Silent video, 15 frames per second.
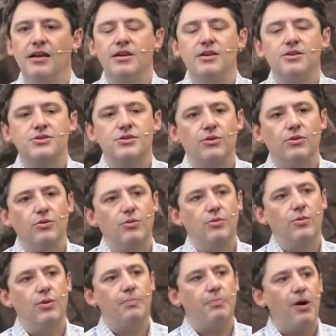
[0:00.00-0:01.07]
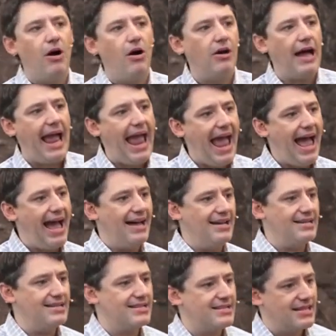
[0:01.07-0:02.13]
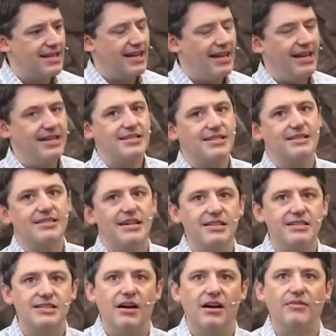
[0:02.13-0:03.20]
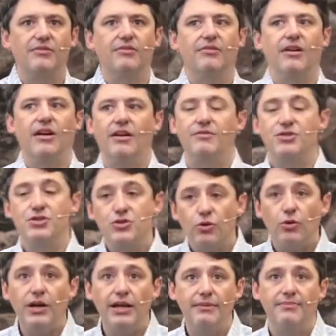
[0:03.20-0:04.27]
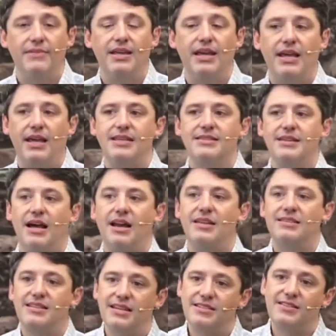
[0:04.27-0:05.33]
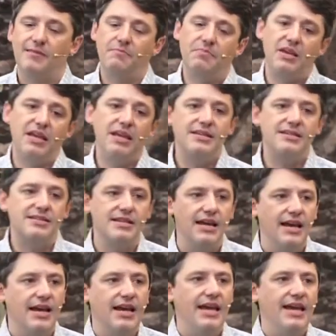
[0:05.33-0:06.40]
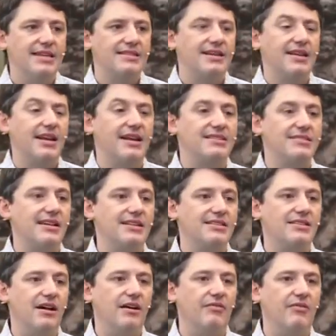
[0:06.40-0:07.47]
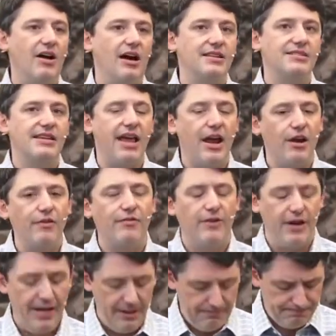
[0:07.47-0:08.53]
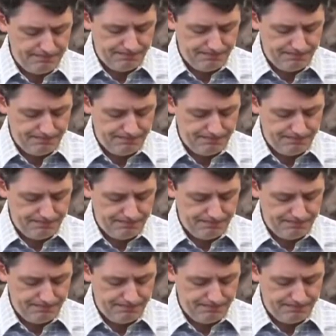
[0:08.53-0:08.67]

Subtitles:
So what Paul has is a sense of joy. He's got a sense of peace. He's got a sense of God's care for him.